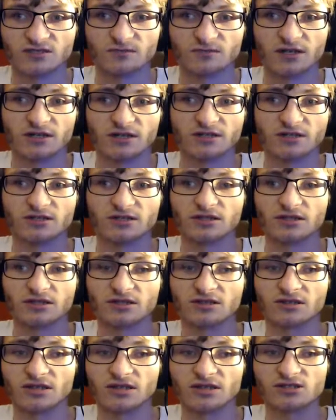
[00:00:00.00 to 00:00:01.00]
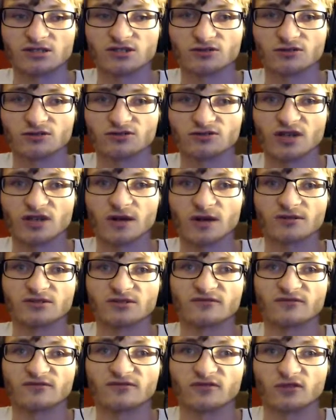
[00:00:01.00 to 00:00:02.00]
but the issue with
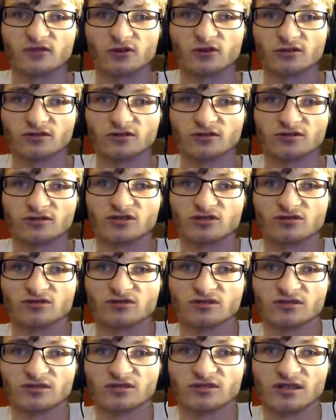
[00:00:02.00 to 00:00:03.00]
shopping for certain